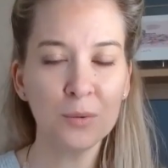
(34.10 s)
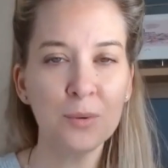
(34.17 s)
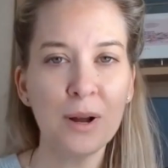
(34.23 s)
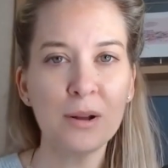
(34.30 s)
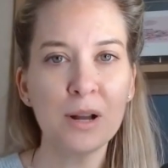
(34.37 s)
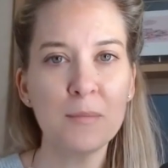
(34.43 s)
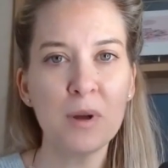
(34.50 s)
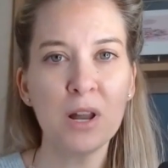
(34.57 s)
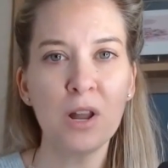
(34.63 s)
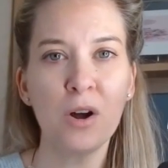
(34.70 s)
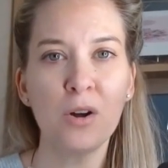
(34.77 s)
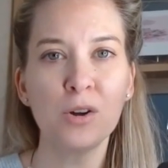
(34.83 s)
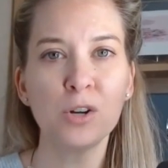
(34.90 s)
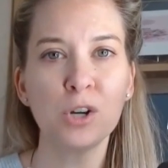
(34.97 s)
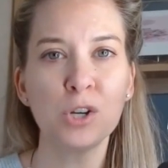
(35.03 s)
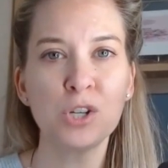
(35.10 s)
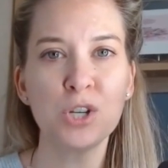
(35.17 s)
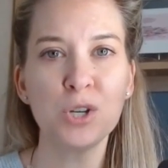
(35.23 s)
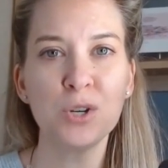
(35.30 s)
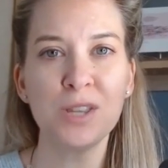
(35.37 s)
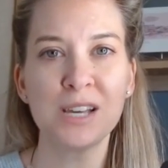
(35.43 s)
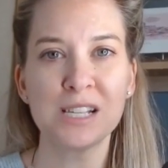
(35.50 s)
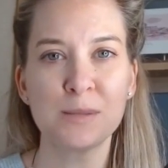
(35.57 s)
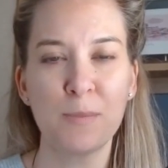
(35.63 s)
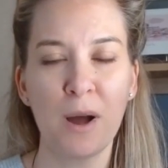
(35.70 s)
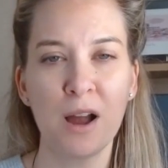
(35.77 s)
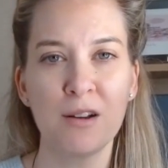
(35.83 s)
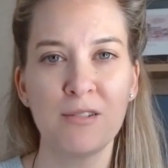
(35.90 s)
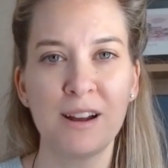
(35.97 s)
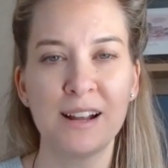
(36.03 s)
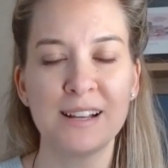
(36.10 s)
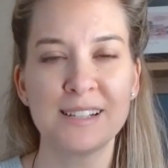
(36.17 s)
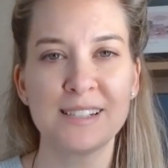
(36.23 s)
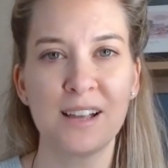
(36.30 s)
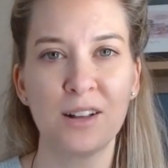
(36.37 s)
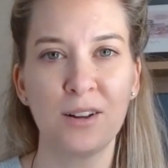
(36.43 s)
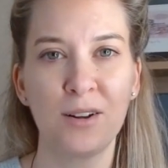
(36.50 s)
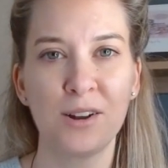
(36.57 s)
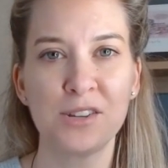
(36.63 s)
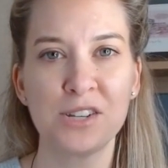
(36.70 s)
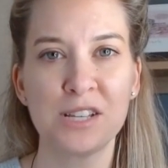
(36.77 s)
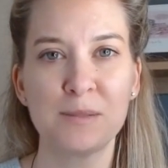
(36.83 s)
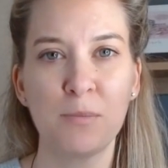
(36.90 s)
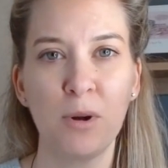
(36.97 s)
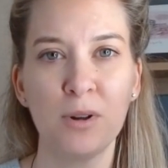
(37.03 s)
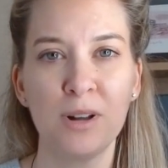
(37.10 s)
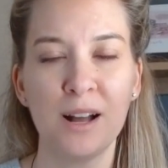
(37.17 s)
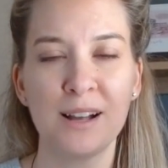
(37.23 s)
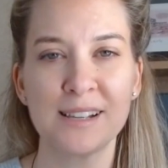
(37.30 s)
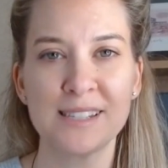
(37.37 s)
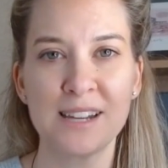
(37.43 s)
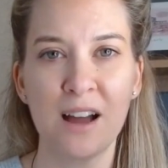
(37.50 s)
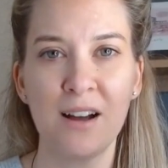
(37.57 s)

Welcome along to the Aspiring Psychologist podcast.